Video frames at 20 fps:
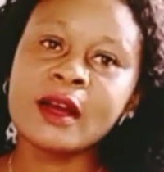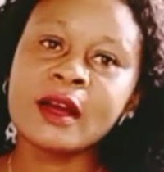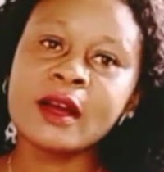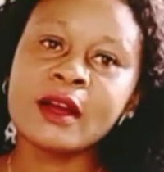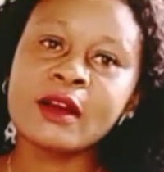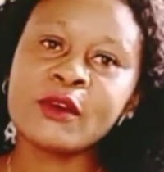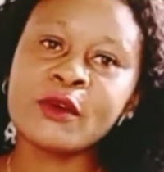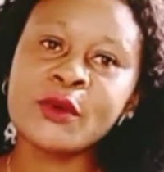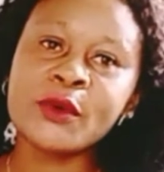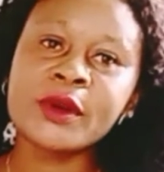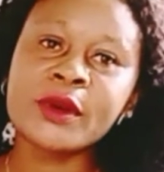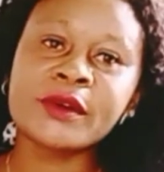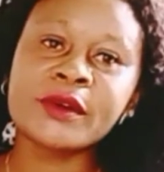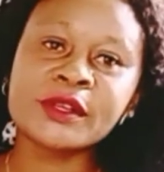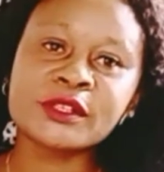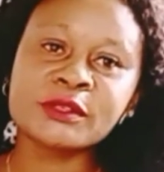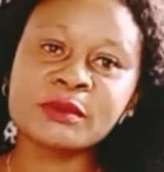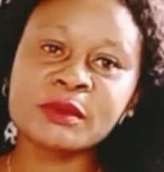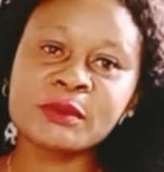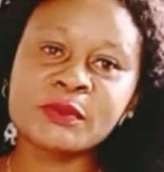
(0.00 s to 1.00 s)
Owerri to be
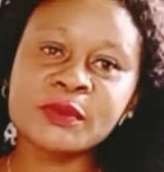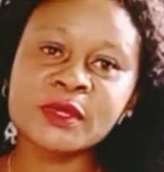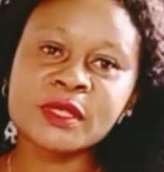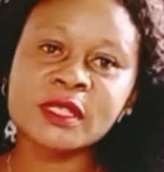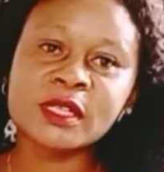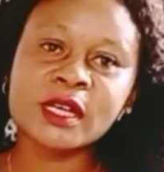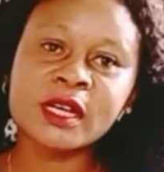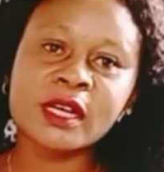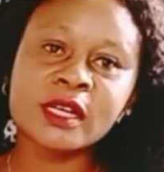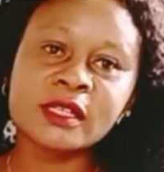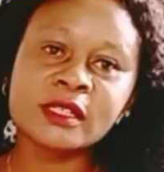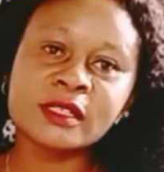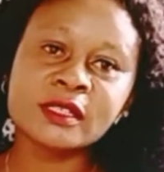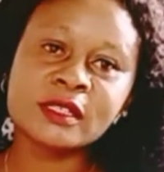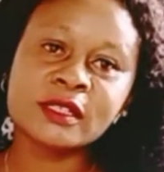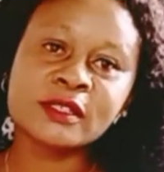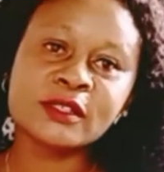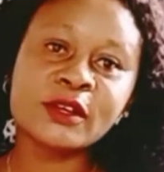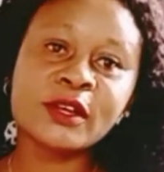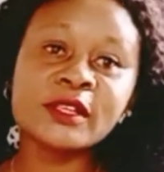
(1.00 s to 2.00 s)
precise. So
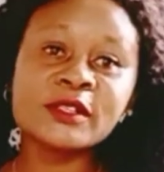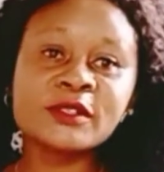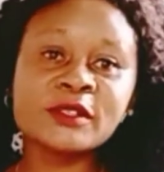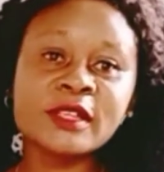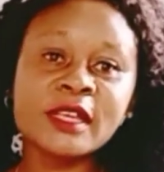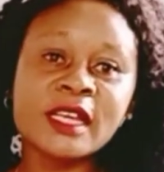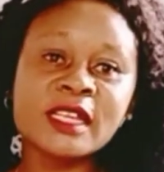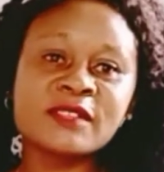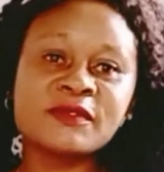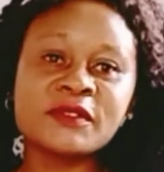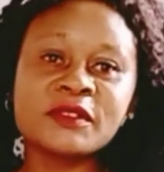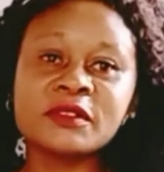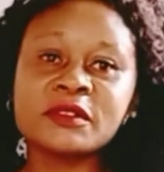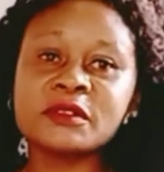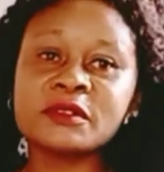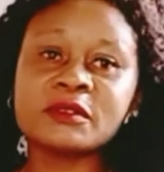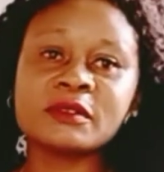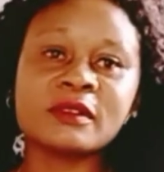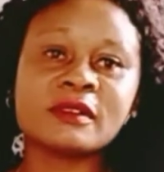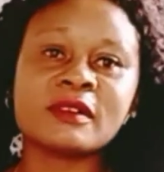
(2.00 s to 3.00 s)
in today's video,
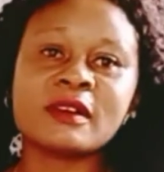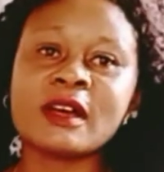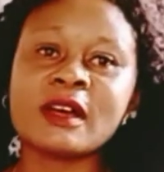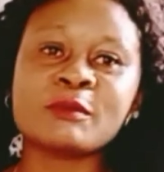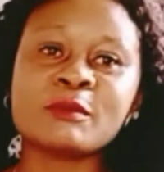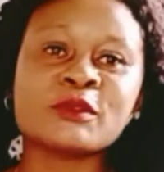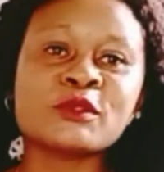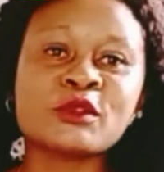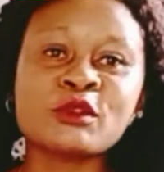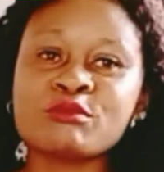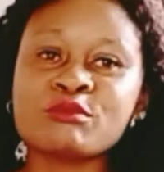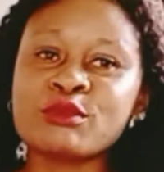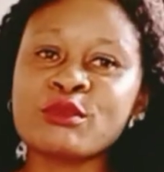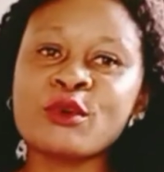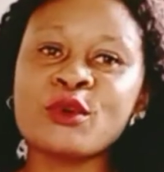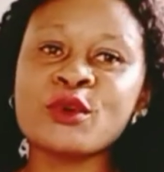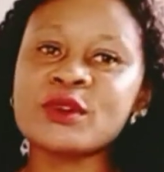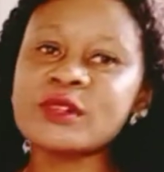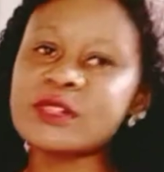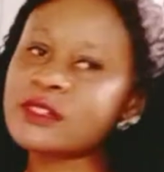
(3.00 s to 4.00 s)
I'm so
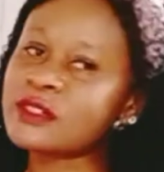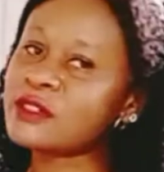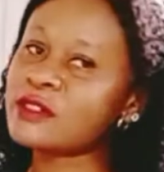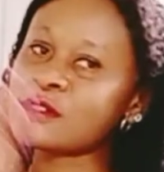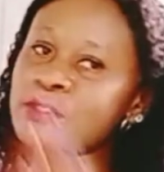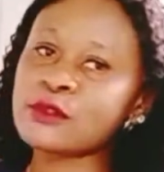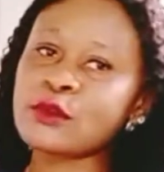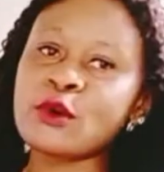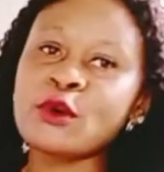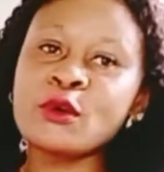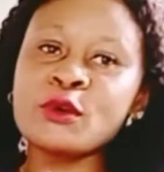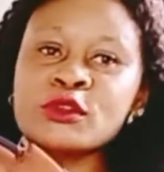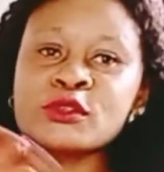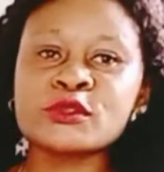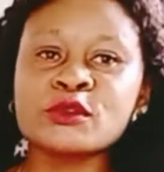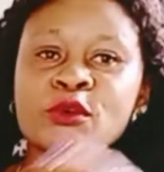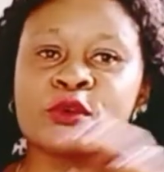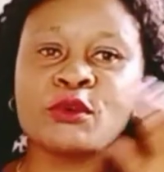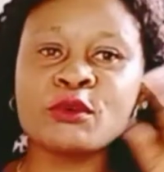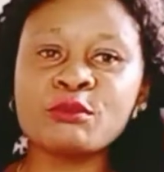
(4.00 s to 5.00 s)
bored, so
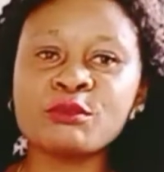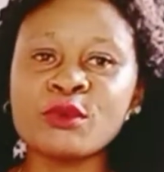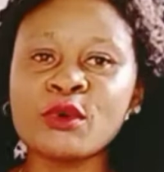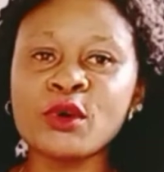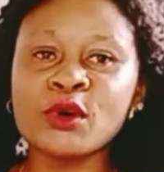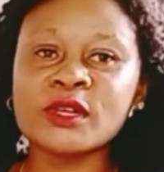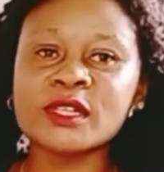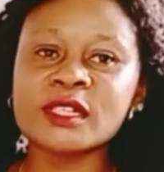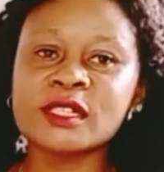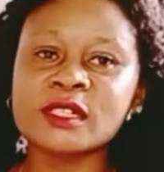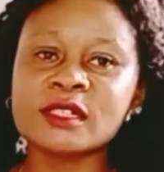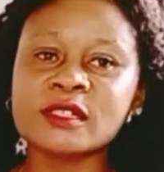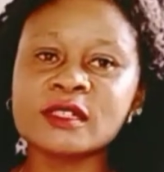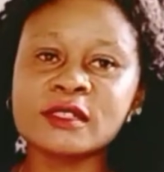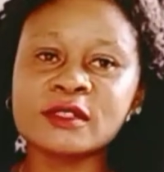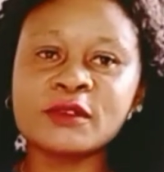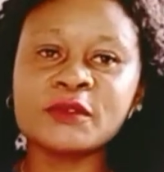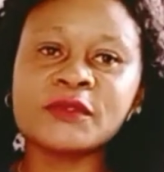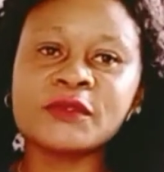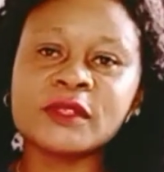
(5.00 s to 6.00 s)
bored in this
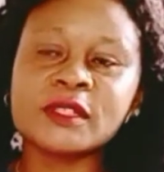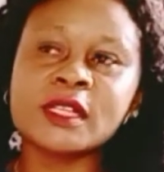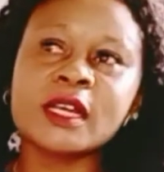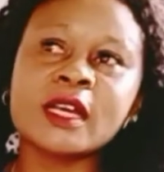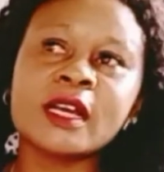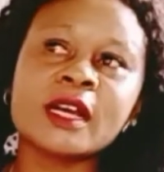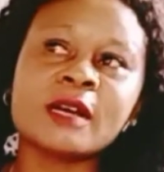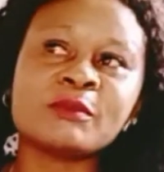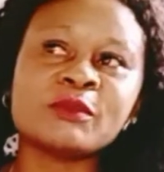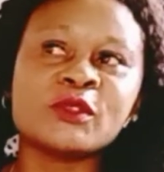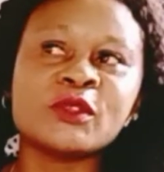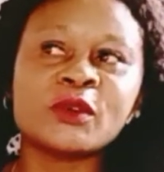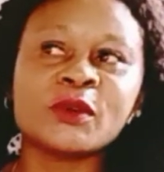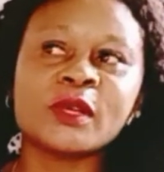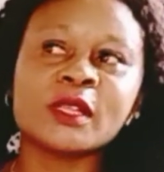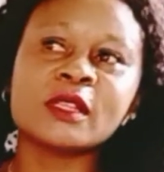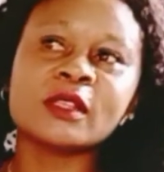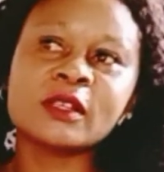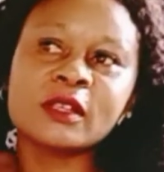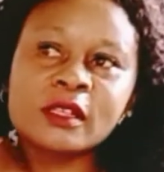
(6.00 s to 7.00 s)
office. Like I'm doing
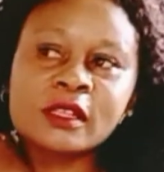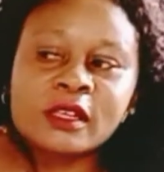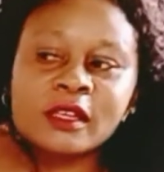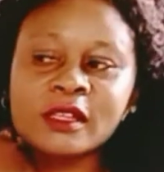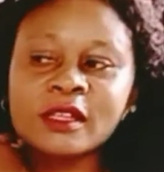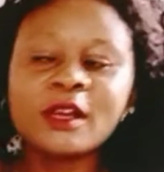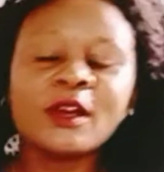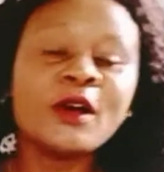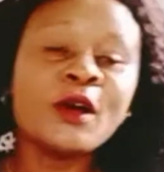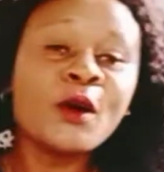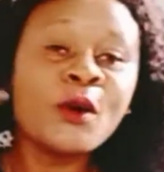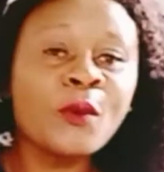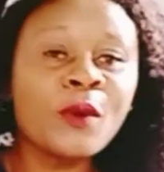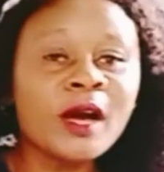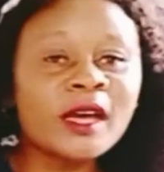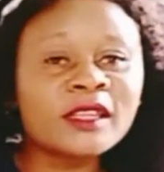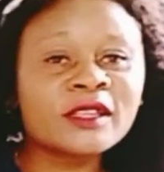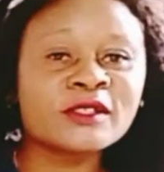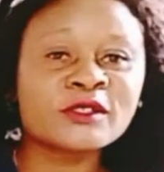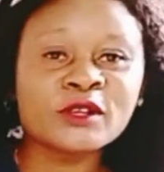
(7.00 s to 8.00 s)
nothing while the
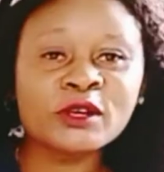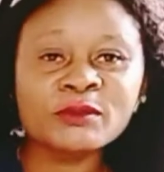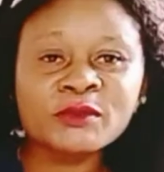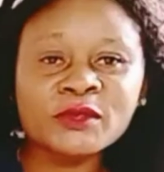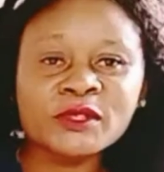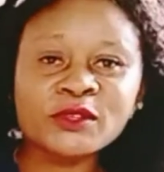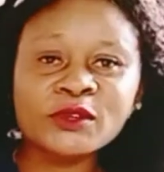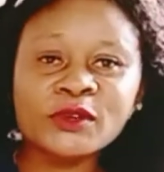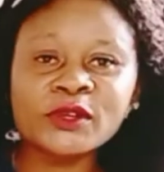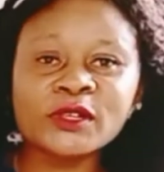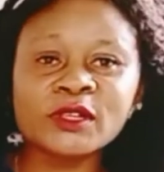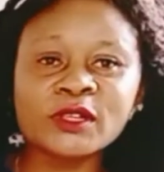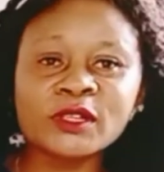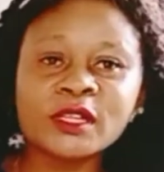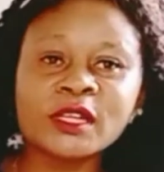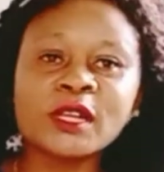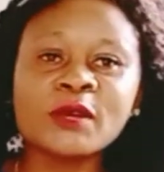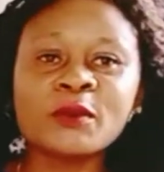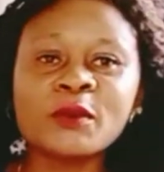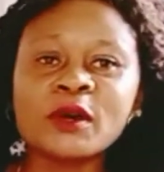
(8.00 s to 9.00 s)
job is going on in the
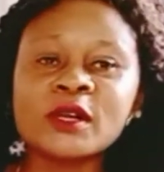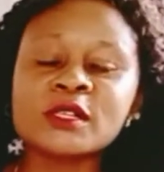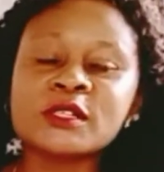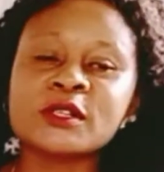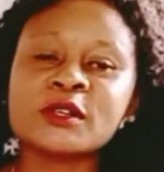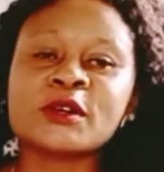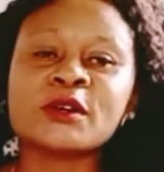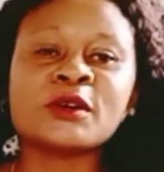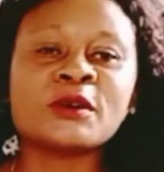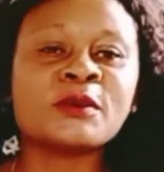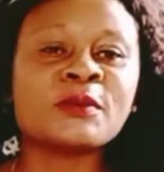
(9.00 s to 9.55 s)
workshop.